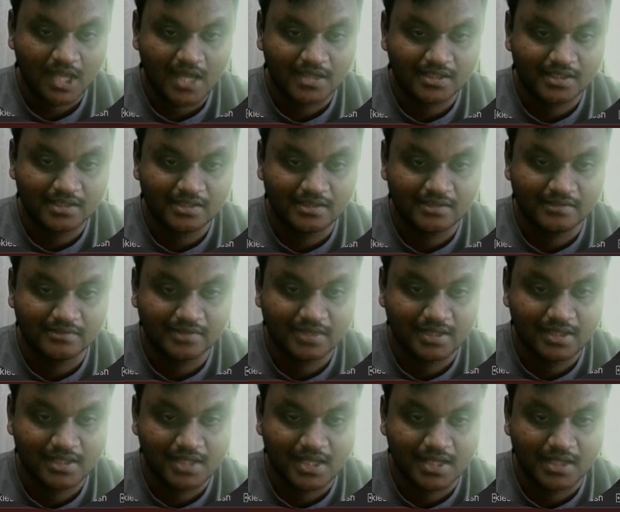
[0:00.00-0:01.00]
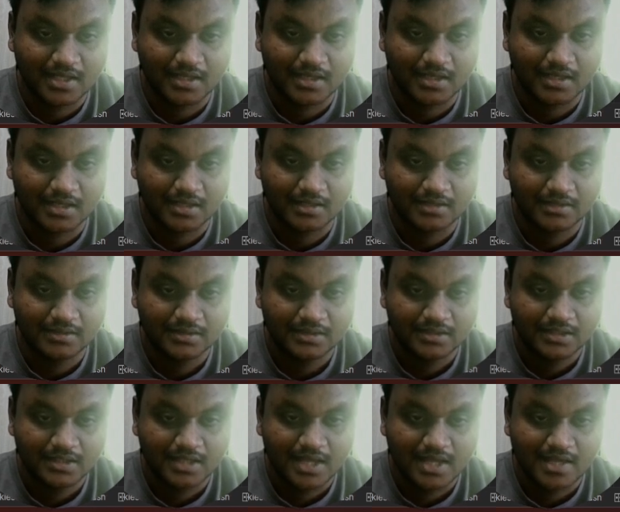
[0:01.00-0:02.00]
Error is a
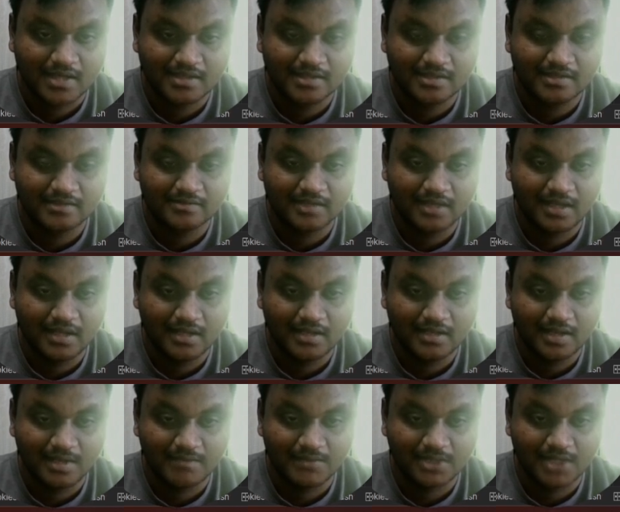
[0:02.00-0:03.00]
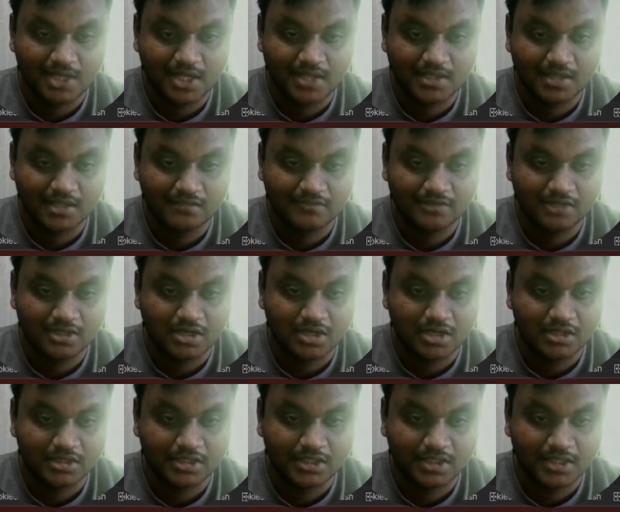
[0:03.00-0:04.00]
error is a empty error we
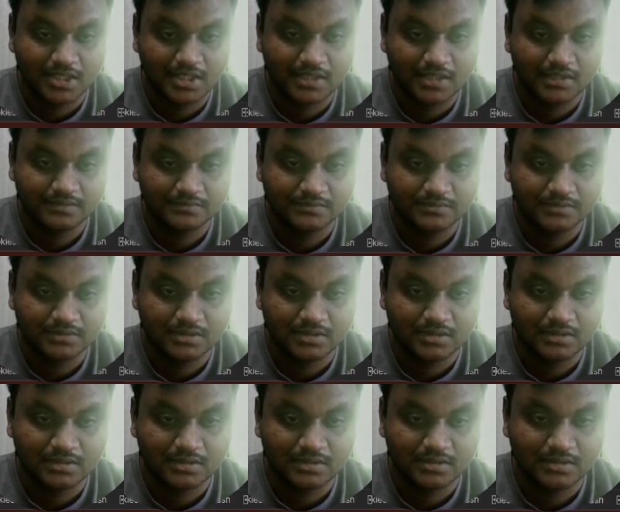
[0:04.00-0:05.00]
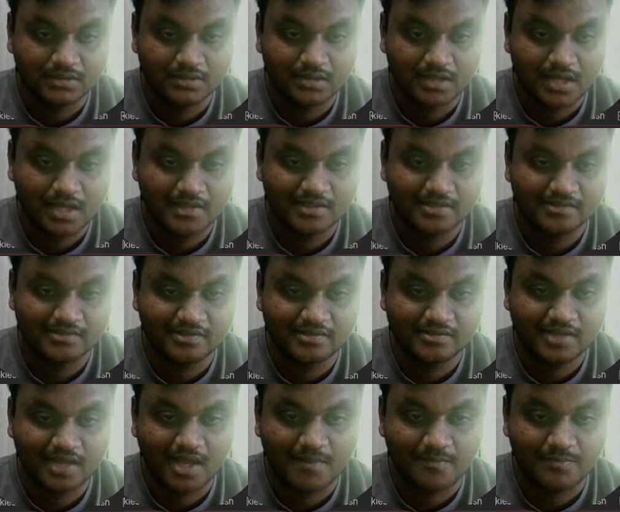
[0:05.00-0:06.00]
got here. Error
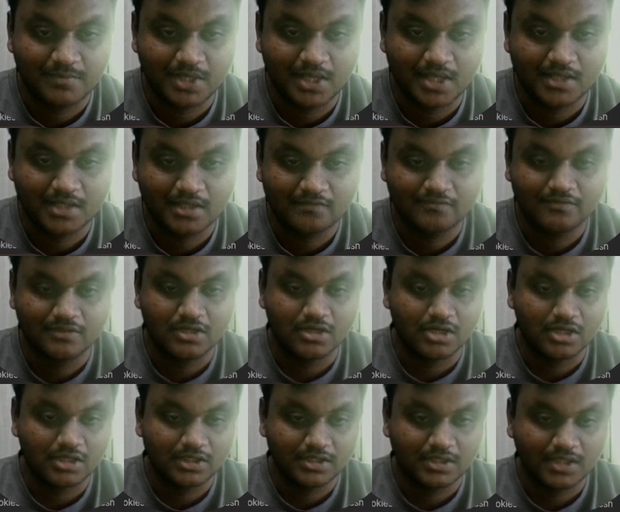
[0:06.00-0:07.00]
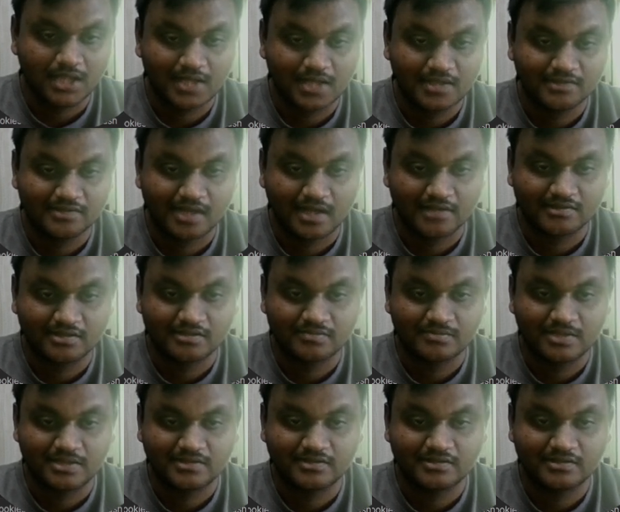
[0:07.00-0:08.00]
is a empty error we got, and
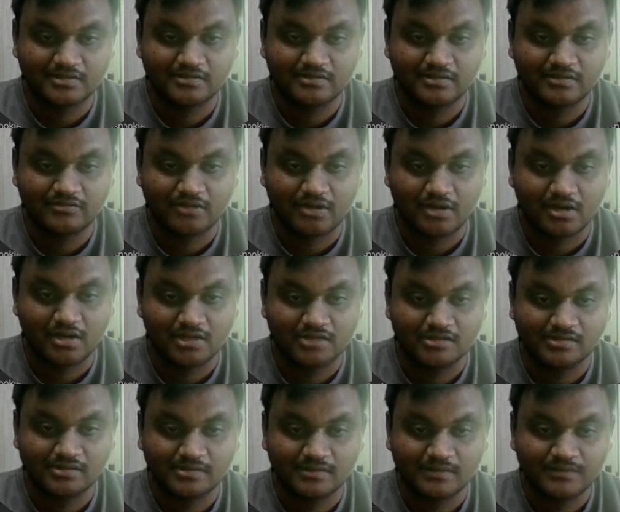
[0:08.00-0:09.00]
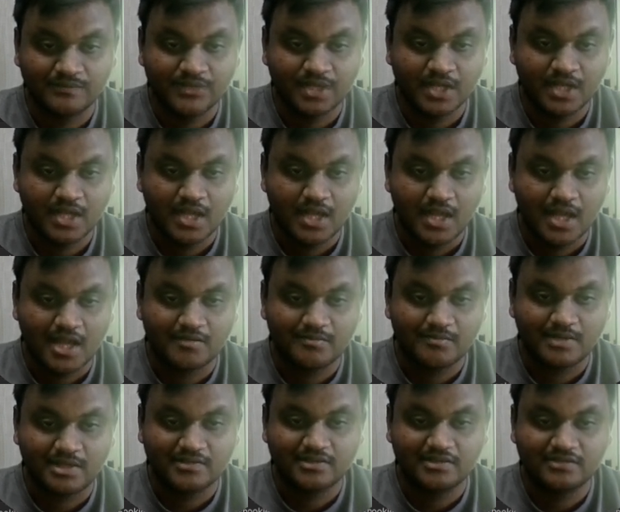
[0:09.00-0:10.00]
success message is a false.
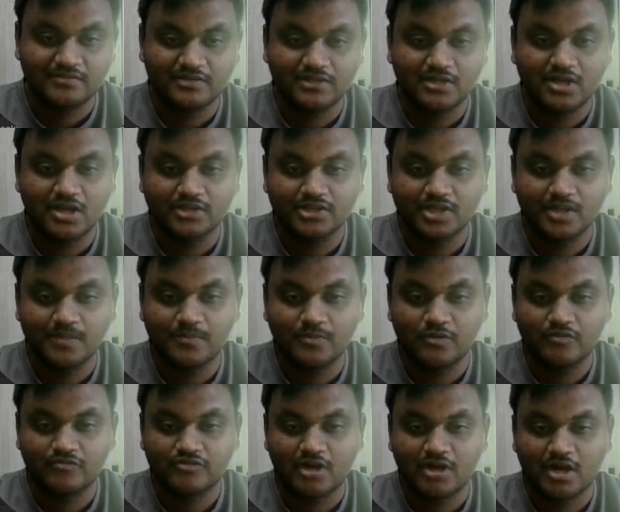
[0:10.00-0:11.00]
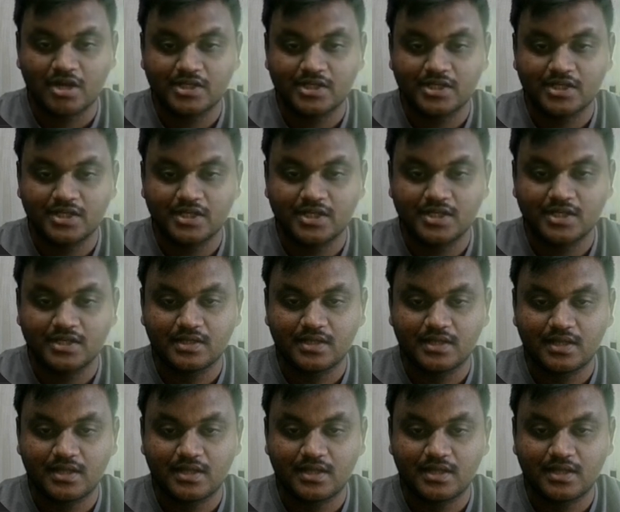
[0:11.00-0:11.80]
And message we got the post already